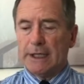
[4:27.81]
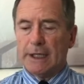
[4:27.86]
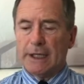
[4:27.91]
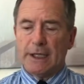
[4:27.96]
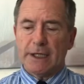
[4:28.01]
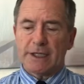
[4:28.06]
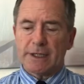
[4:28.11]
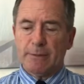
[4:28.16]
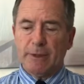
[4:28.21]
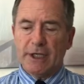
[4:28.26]

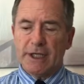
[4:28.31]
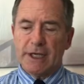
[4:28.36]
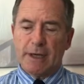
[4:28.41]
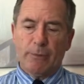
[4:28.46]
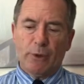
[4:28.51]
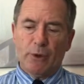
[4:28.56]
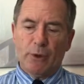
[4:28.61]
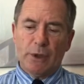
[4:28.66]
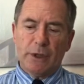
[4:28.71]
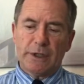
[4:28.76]
uh, to be
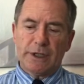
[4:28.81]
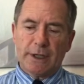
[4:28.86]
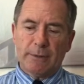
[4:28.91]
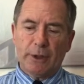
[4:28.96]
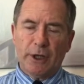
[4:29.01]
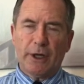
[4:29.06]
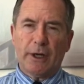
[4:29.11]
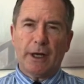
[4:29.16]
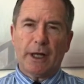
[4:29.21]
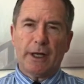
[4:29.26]
double double
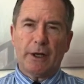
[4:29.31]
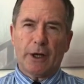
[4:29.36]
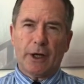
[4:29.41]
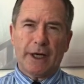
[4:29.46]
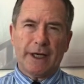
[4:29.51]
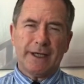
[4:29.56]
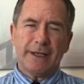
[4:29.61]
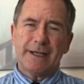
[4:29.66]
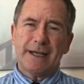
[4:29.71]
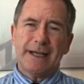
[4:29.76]
yellow
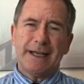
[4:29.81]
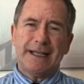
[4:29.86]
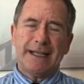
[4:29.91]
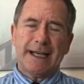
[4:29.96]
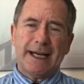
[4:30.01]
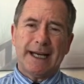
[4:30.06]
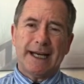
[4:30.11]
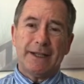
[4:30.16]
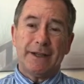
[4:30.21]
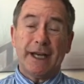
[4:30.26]
lined,
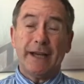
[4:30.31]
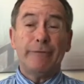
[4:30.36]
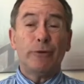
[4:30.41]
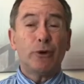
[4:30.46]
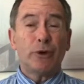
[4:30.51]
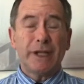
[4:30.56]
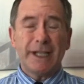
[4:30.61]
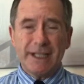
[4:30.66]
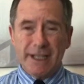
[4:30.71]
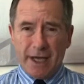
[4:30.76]
and they've
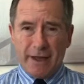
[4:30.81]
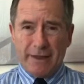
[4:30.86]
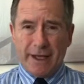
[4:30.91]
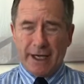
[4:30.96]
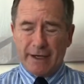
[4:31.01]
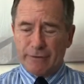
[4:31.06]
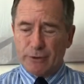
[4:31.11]
already done that.